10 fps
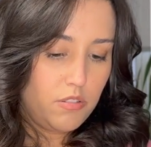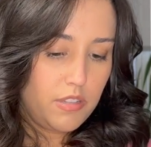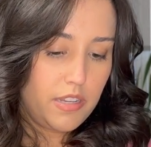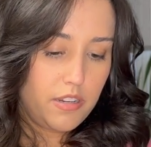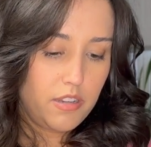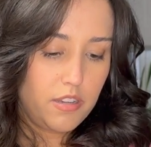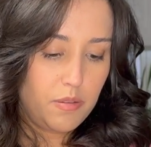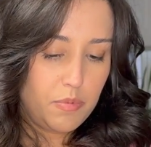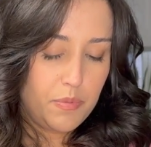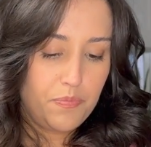that up,
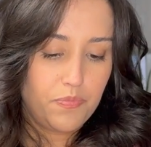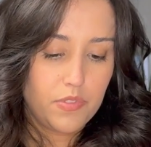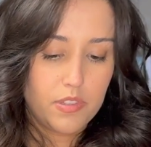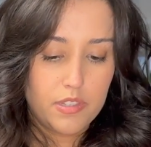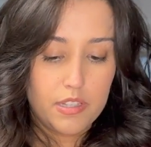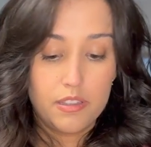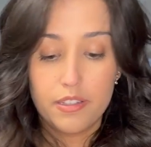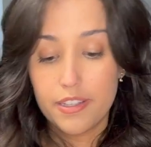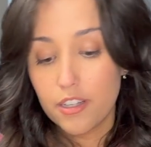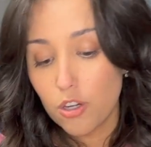it's a
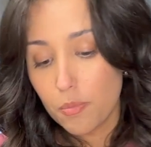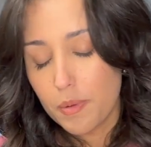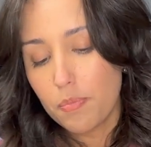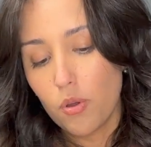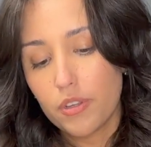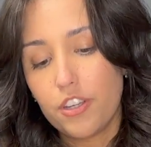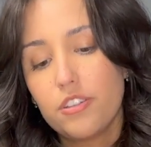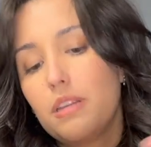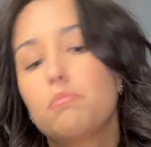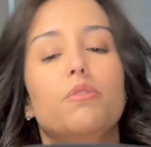little bit bulkier
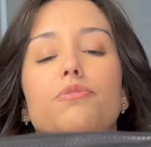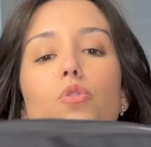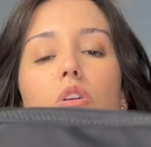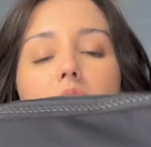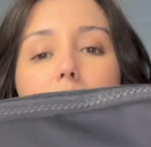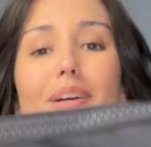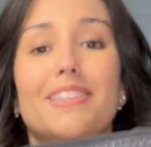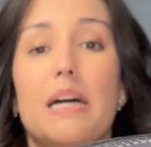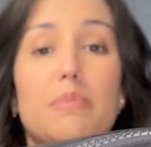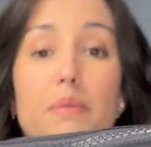than before, but
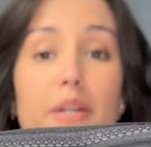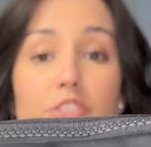not by much,